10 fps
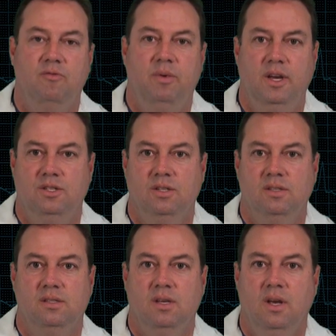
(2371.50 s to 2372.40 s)
of
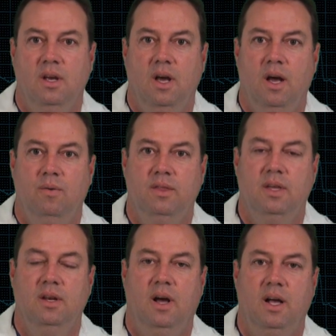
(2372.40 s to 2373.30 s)
patients uh, with
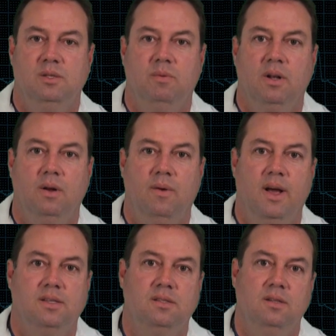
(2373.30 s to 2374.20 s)
in hospital
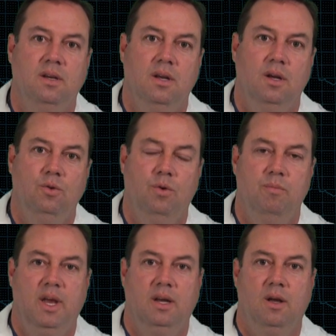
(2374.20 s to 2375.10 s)
arrest who
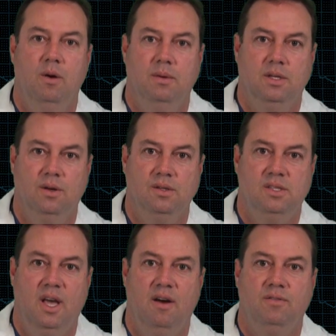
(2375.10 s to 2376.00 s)
remain
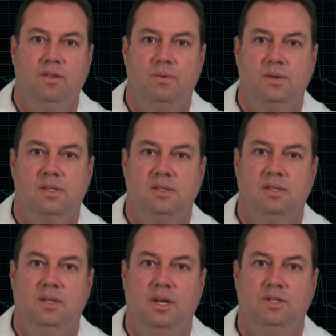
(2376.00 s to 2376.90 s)
comatose after the
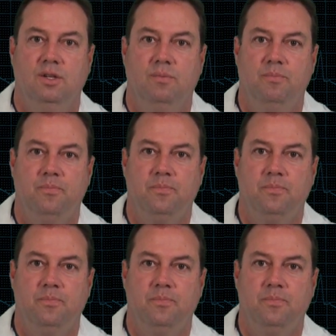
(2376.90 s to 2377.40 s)
resuscitation.